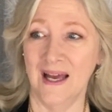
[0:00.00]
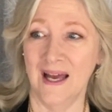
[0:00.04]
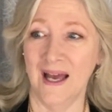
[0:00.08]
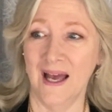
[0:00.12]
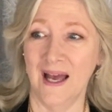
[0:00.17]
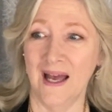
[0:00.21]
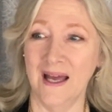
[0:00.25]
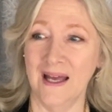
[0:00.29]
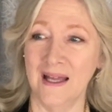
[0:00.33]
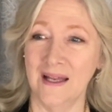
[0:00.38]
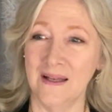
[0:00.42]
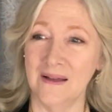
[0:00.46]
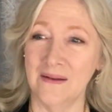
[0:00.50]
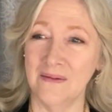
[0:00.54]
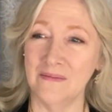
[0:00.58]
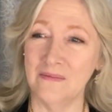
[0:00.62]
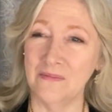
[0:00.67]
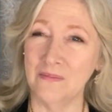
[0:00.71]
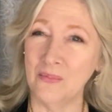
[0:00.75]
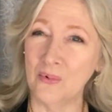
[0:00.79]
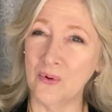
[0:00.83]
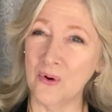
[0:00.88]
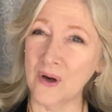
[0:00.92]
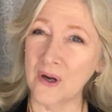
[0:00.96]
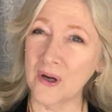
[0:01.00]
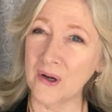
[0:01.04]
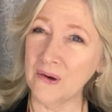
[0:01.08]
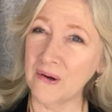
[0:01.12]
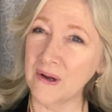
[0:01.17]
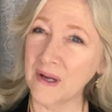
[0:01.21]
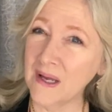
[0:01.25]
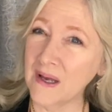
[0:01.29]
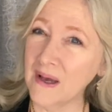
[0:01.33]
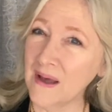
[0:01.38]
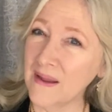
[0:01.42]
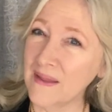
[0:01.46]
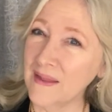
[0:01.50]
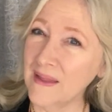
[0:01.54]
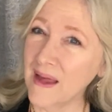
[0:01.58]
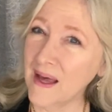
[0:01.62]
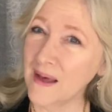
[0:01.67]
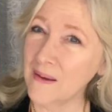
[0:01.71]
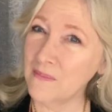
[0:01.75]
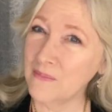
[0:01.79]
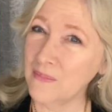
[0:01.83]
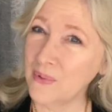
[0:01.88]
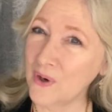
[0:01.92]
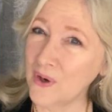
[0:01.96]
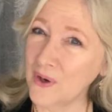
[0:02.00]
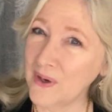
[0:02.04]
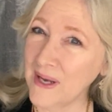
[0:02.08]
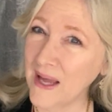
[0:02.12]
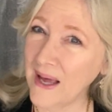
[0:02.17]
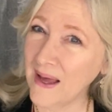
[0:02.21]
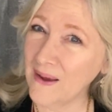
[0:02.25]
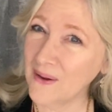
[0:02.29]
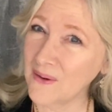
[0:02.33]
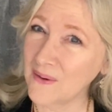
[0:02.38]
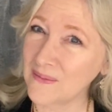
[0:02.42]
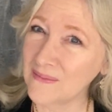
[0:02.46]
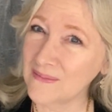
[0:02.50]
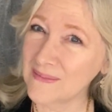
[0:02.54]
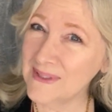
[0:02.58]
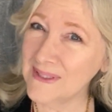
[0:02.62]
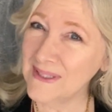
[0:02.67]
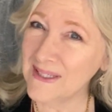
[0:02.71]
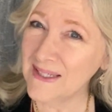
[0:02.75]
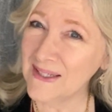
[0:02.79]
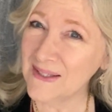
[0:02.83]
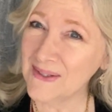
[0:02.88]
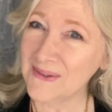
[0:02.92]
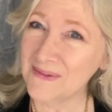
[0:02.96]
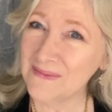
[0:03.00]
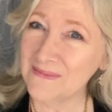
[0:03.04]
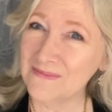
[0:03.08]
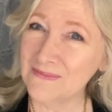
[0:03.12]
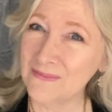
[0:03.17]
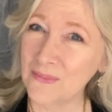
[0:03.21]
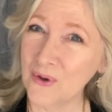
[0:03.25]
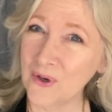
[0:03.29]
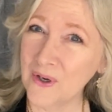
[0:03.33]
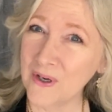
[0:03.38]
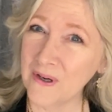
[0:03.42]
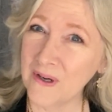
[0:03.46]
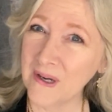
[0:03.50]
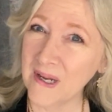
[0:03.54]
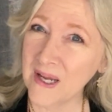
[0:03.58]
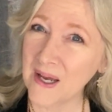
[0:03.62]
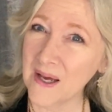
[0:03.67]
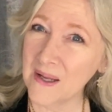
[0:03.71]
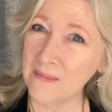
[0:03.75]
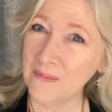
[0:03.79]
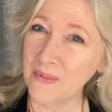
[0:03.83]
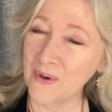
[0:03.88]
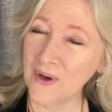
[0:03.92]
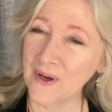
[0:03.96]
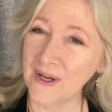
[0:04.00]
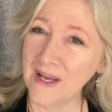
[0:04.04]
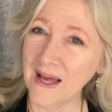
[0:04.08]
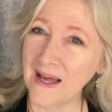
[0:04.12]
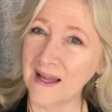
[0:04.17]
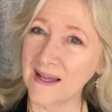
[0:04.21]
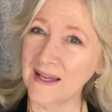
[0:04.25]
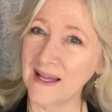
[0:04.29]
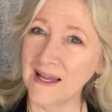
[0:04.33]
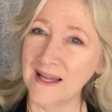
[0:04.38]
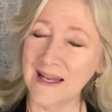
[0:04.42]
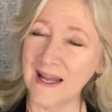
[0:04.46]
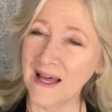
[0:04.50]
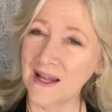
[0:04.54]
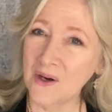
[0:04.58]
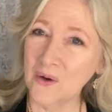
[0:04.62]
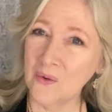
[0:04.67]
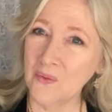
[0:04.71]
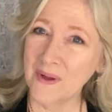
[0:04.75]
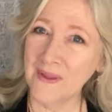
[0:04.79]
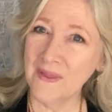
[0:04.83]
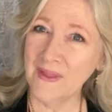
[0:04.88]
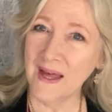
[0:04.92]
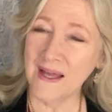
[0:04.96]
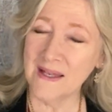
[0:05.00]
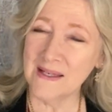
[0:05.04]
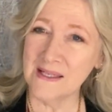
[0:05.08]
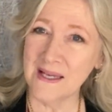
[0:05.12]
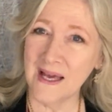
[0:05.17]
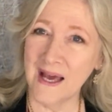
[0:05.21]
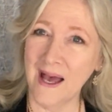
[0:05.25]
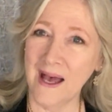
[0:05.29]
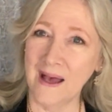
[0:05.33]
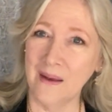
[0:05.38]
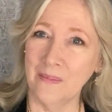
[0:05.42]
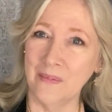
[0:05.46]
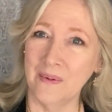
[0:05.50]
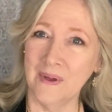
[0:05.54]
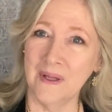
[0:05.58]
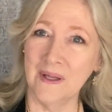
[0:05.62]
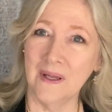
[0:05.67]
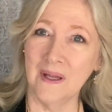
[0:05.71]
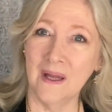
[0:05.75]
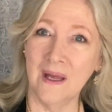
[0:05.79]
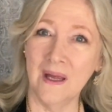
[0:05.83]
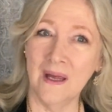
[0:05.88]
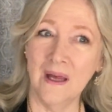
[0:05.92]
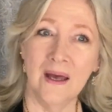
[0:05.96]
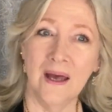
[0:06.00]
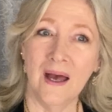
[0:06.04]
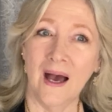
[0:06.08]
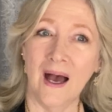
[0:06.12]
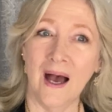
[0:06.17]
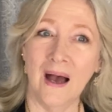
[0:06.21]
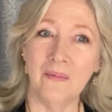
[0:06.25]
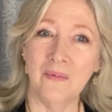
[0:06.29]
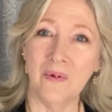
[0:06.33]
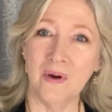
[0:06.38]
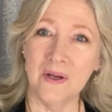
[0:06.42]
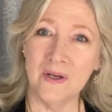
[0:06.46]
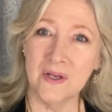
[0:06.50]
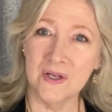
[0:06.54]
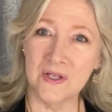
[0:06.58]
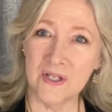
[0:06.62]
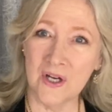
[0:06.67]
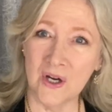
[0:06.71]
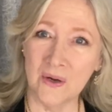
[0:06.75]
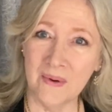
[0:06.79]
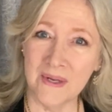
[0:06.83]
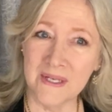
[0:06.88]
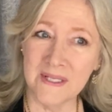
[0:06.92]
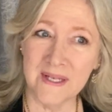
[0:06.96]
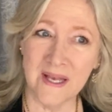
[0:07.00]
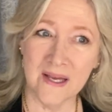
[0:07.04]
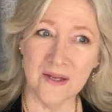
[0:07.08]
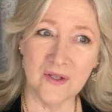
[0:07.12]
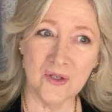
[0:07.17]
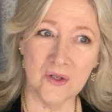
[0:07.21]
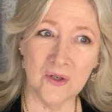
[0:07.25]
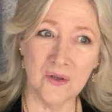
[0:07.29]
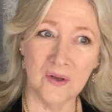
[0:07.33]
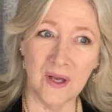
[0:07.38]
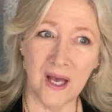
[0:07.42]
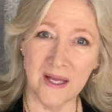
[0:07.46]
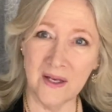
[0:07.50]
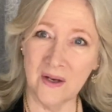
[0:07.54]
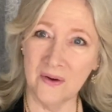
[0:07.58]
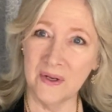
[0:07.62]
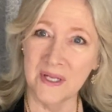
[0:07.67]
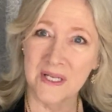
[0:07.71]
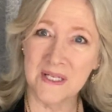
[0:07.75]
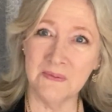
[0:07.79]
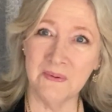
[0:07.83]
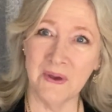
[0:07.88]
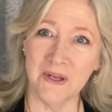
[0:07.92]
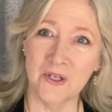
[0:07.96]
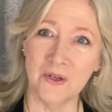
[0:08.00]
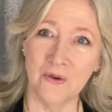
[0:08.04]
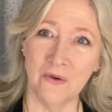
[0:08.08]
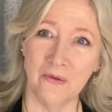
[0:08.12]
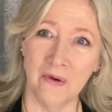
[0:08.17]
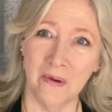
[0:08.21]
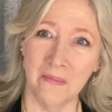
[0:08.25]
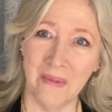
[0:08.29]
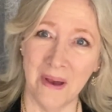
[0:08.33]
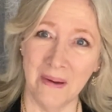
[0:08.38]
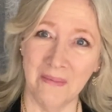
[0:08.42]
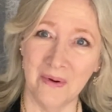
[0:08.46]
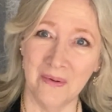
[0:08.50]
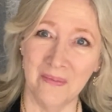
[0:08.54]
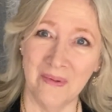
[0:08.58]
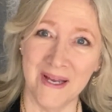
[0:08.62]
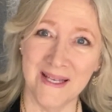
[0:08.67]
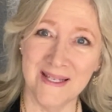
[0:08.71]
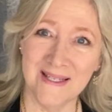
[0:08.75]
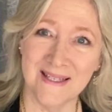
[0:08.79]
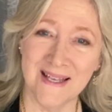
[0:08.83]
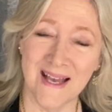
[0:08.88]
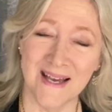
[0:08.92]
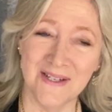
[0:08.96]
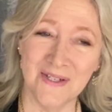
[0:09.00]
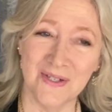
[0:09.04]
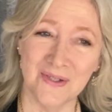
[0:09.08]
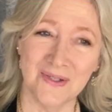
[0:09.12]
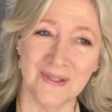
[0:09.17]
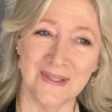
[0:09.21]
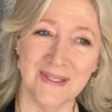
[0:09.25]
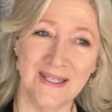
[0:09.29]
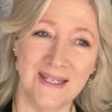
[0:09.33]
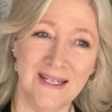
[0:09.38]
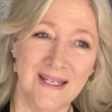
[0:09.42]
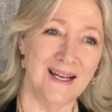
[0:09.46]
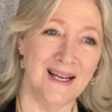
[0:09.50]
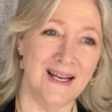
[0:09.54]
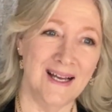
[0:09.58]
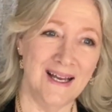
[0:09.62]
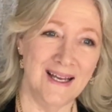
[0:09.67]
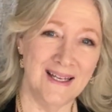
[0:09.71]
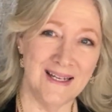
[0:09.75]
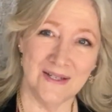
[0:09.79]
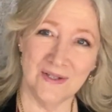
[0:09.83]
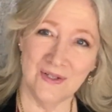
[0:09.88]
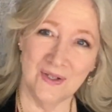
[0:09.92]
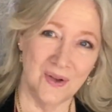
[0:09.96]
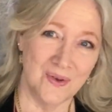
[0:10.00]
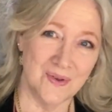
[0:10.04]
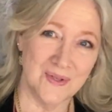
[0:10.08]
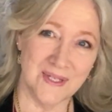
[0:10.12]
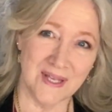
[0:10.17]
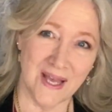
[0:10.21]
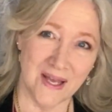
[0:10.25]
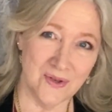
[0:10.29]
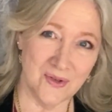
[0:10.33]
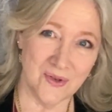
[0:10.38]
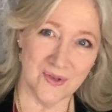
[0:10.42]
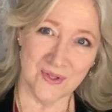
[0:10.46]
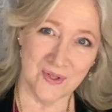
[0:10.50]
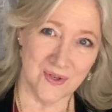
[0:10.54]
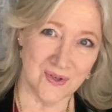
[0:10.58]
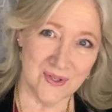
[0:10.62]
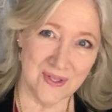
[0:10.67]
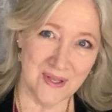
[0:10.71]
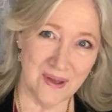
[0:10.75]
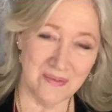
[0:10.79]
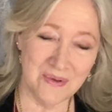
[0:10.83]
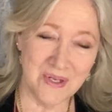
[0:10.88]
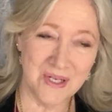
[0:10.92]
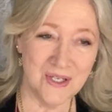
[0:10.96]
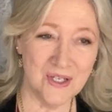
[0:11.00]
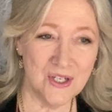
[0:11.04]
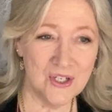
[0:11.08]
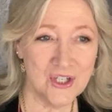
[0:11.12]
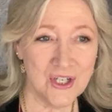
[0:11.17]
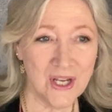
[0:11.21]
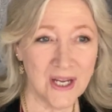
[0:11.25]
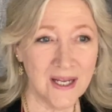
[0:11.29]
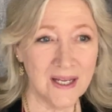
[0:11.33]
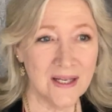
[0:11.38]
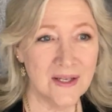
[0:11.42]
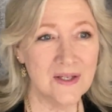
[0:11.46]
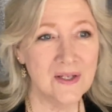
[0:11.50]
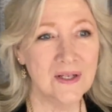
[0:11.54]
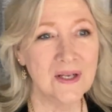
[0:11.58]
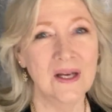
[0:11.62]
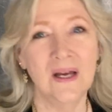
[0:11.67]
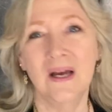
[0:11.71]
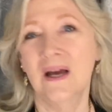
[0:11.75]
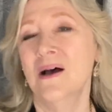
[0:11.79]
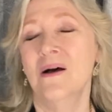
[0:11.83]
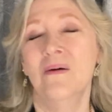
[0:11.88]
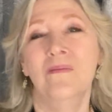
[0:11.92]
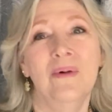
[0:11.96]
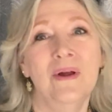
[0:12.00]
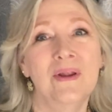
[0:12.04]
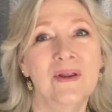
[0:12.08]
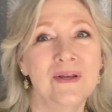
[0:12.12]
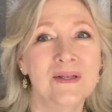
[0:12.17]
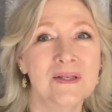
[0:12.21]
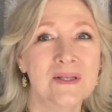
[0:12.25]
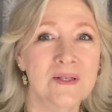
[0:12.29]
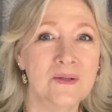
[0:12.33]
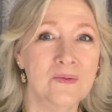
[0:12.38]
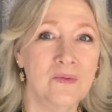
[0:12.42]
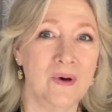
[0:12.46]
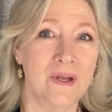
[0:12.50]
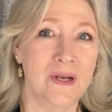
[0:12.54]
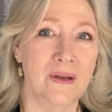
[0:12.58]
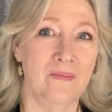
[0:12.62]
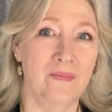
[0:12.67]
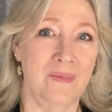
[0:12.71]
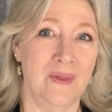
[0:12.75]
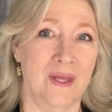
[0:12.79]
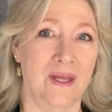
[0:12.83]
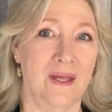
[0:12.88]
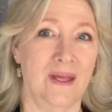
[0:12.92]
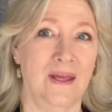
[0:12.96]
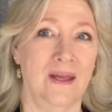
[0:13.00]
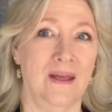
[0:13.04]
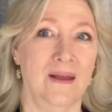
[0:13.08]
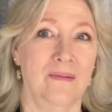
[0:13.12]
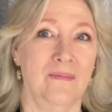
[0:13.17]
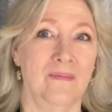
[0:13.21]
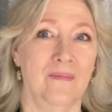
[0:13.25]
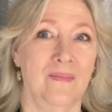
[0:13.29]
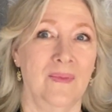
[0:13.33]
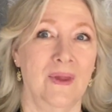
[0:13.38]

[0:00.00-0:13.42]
and bordering on that burnout, bordering on burnout. And I don't want that to happen. I'm going to share my schedule. I don't expect you to remember my schedule. And as you know, schedules are subject to change, but this is what I'm thinking.